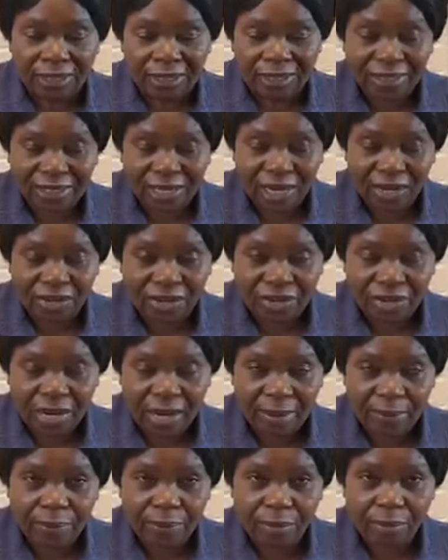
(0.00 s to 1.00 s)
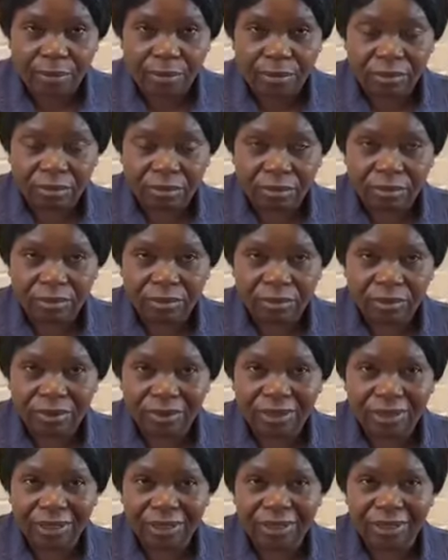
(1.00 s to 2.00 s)
10 tribe,
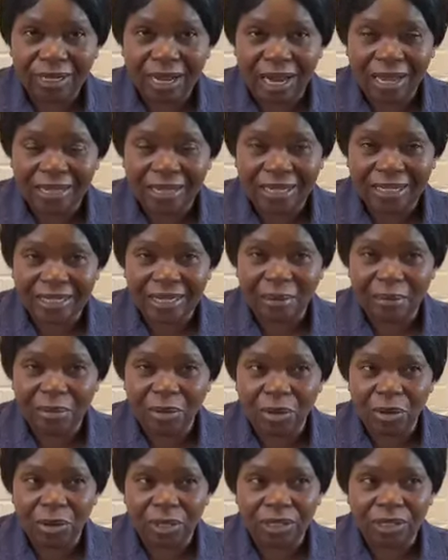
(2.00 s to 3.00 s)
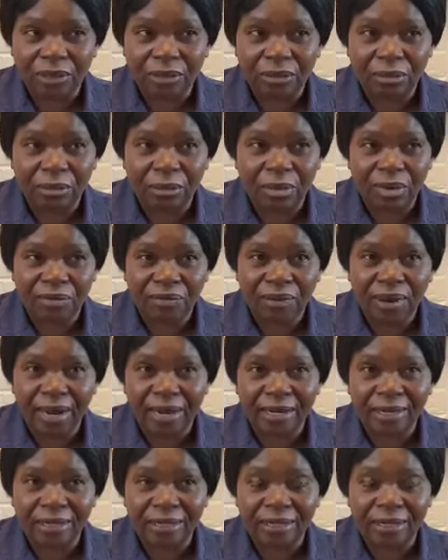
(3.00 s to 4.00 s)
the other terminology we
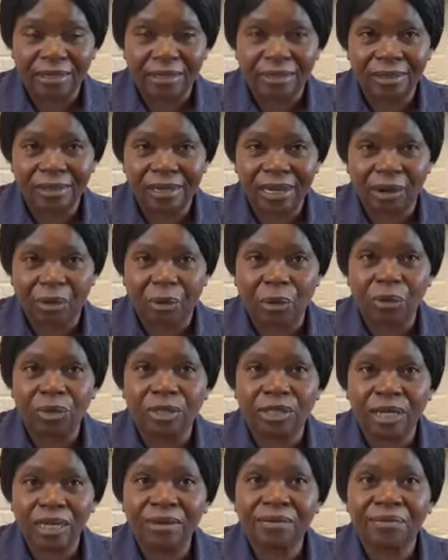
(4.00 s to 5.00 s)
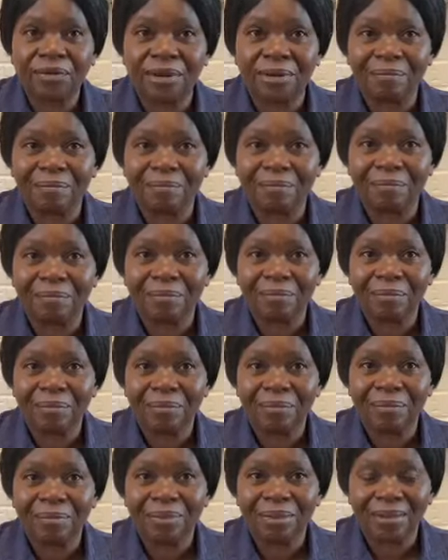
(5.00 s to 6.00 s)
find, they are called Ephraim.
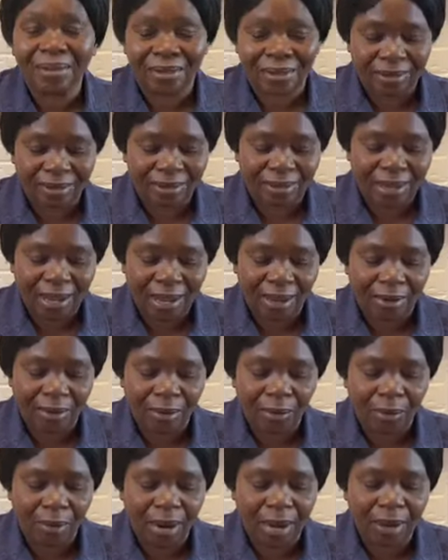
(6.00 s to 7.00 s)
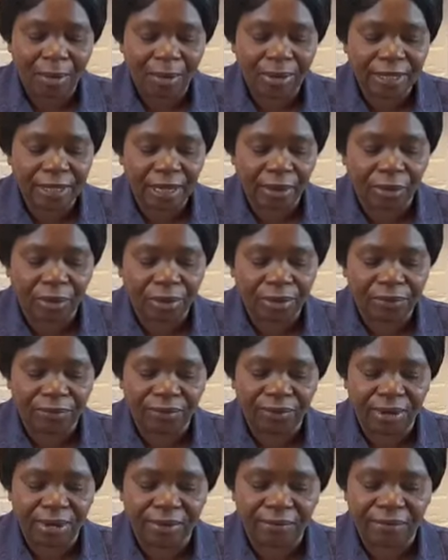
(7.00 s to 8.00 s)
Yeah. Why were they
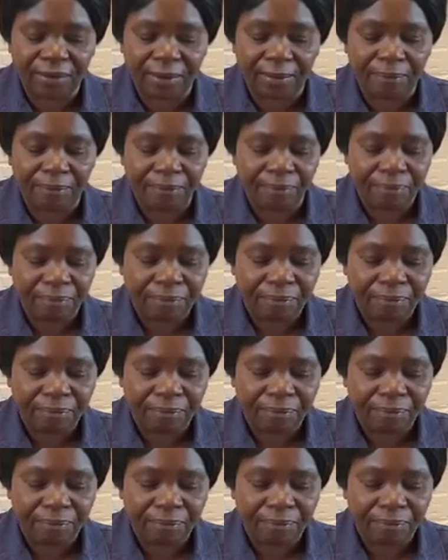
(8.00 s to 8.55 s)
called Ephraim?